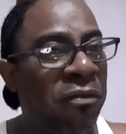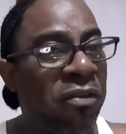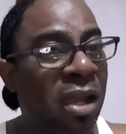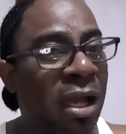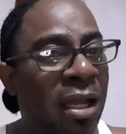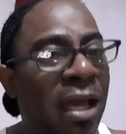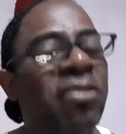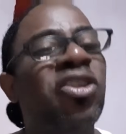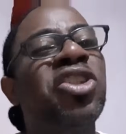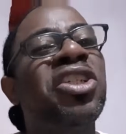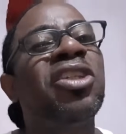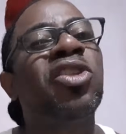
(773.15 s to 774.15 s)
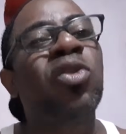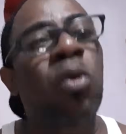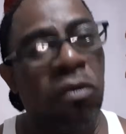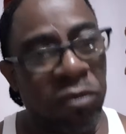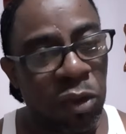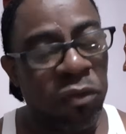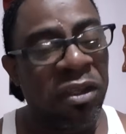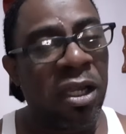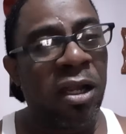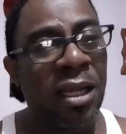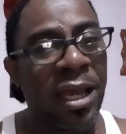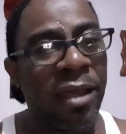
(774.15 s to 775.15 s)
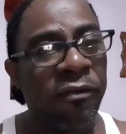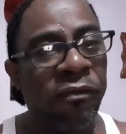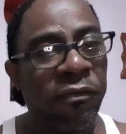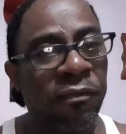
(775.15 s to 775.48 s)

fear life, so she took to fear life.